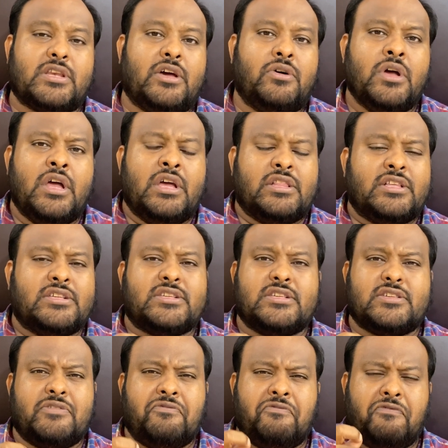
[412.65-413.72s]
Now, this is
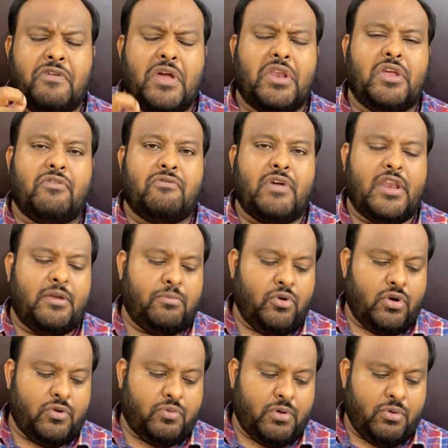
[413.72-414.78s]
a very, very
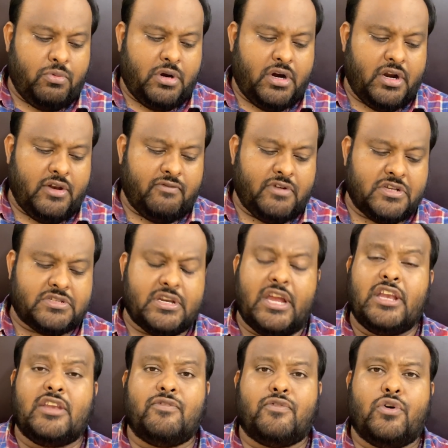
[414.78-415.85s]
beautiful word in verse
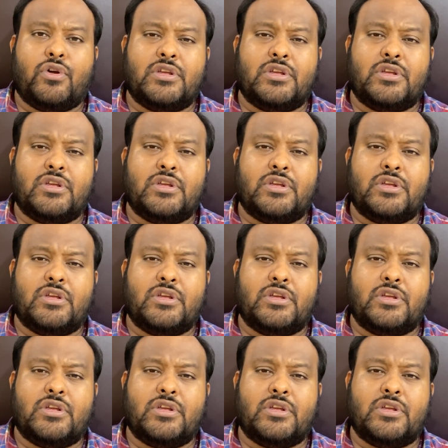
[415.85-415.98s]
94.